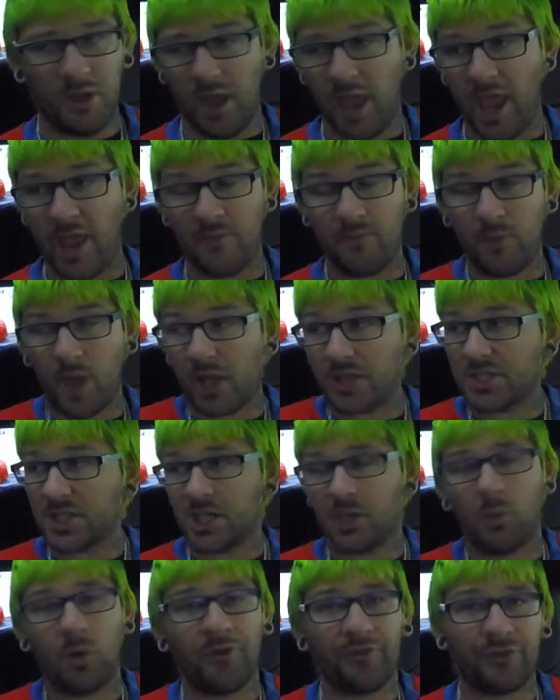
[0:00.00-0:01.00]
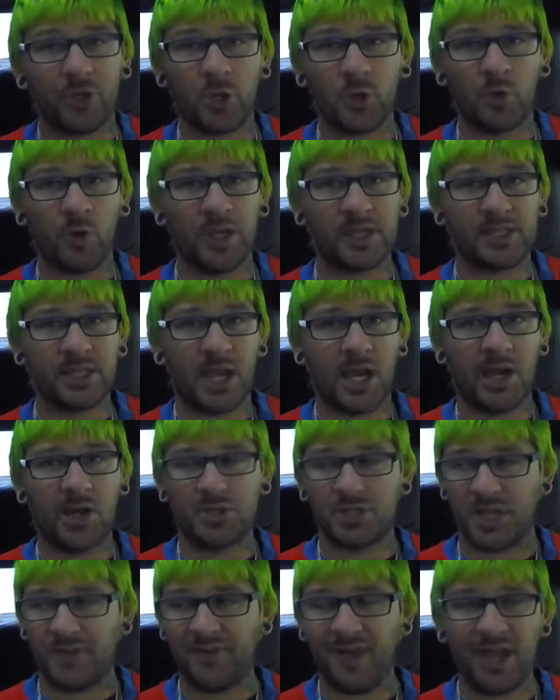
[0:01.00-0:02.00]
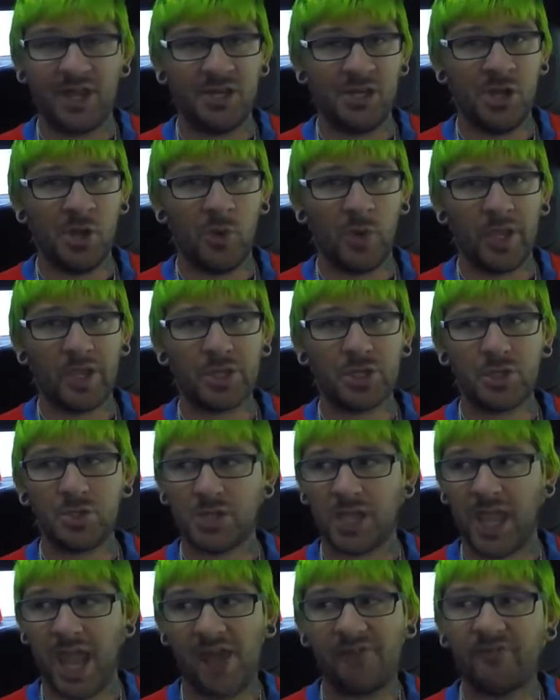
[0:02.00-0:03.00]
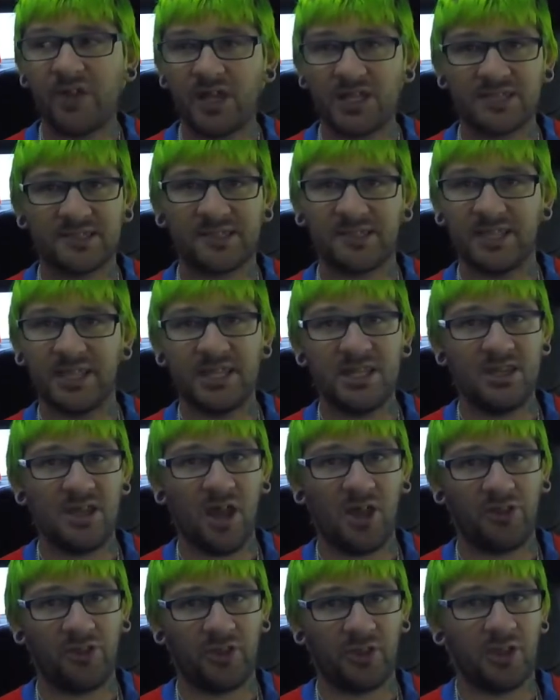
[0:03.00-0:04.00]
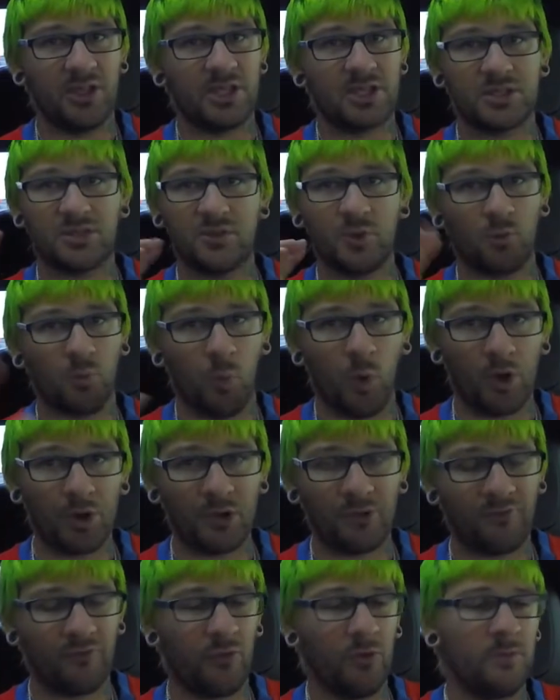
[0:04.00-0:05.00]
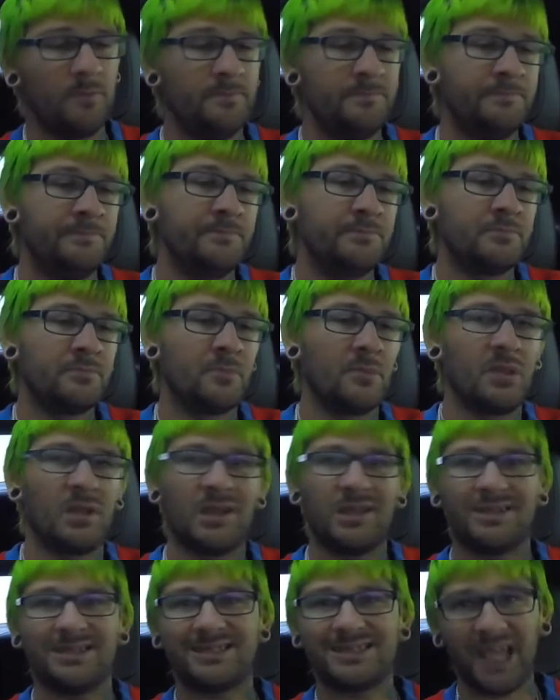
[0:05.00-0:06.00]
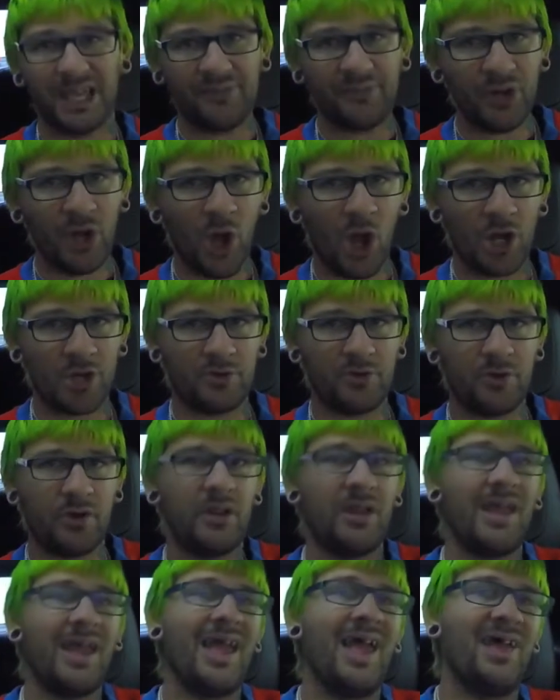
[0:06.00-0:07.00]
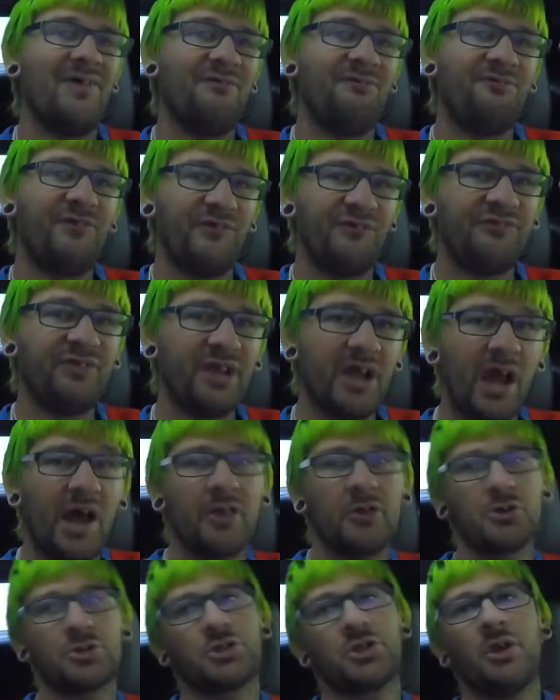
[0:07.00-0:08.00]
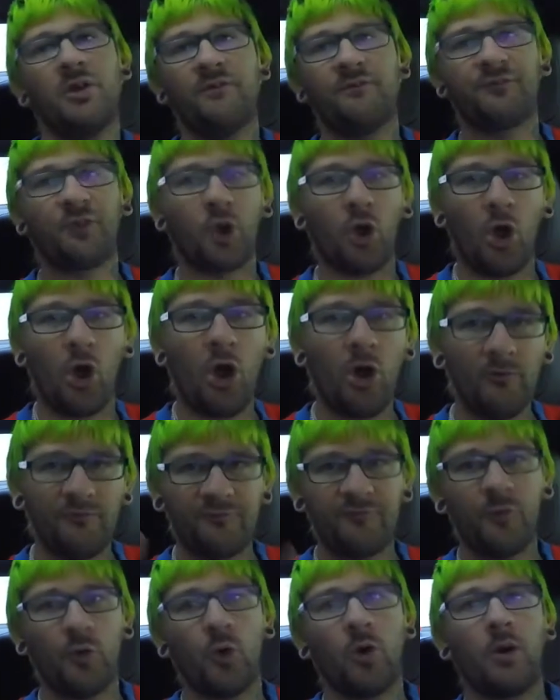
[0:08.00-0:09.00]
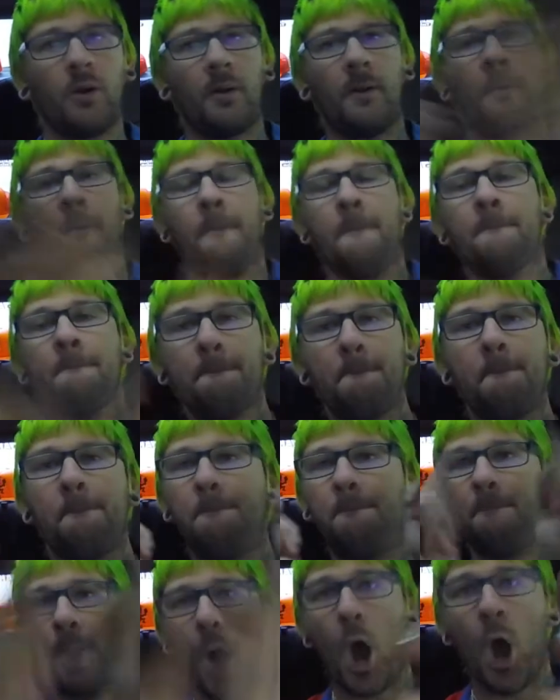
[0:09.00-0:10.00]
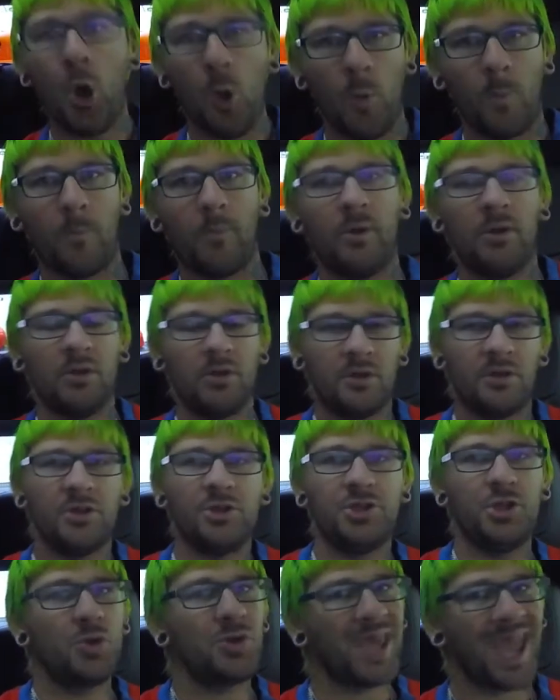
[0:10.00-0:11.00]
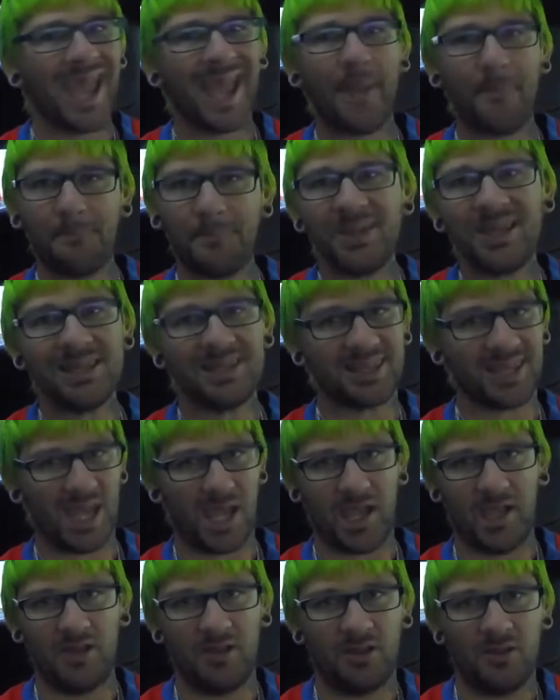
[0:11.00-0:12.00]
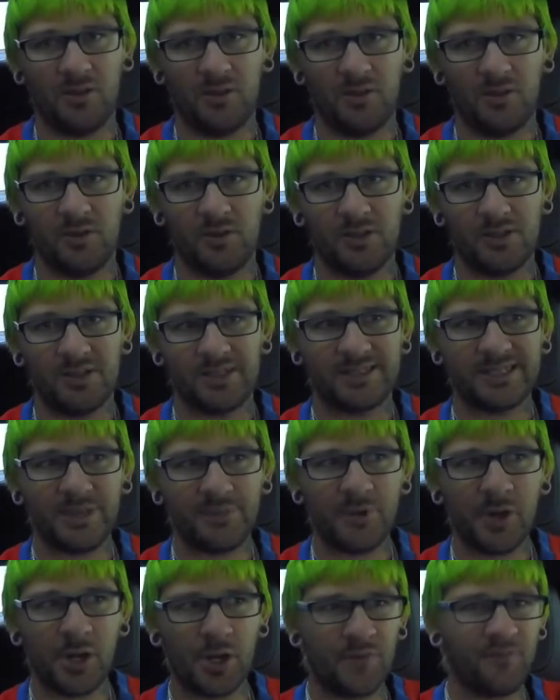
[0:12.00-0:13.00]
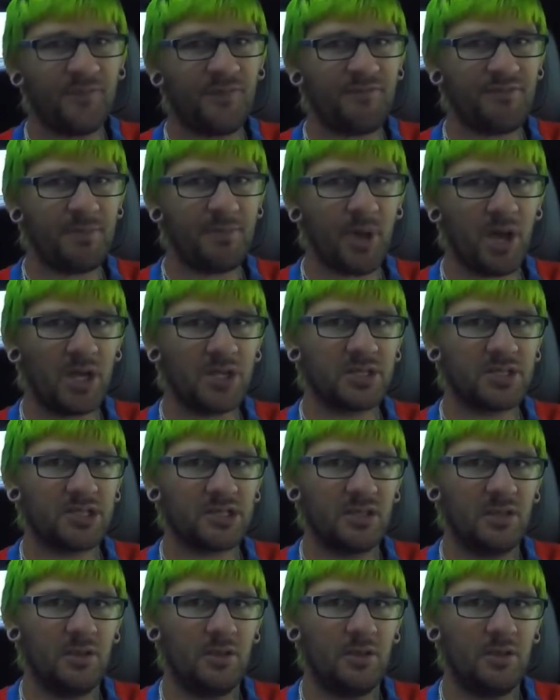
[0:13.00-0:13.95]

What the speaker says: And I'll tell you what, they're great tires. I've had no issues. I have not slid nothing. They're wonderful. $750 for all 4. Boom! You can't beat that. $750